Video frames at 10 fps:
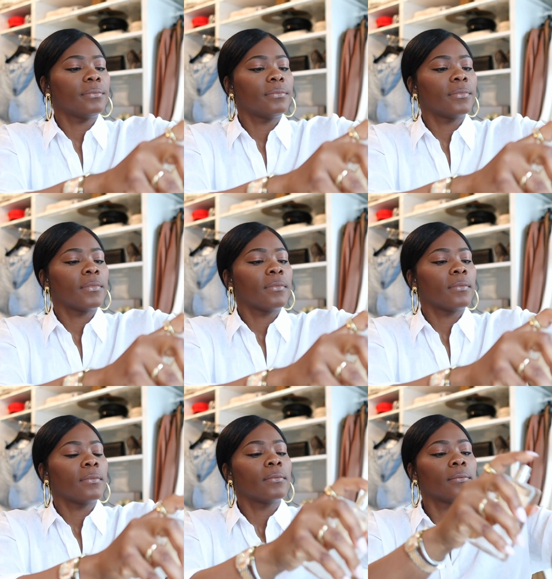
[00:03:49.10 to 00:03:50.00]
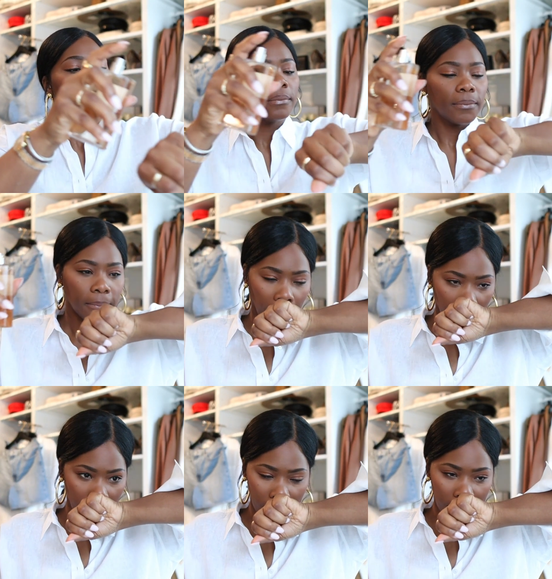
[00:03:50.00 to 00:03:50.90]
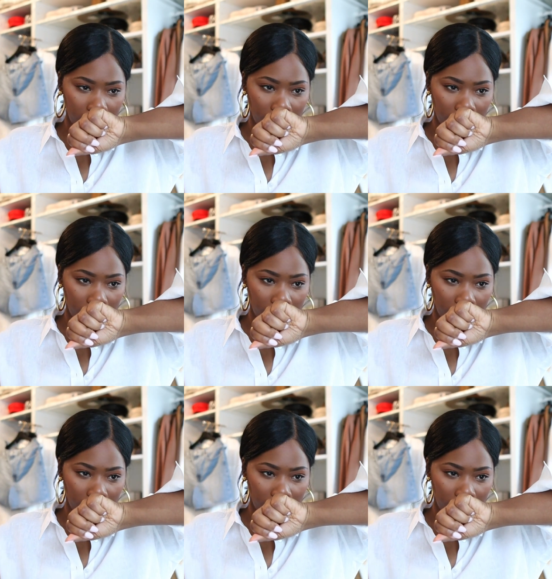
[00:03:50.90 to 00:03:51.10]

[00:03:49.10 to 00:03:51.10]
No one is speaking in this clip.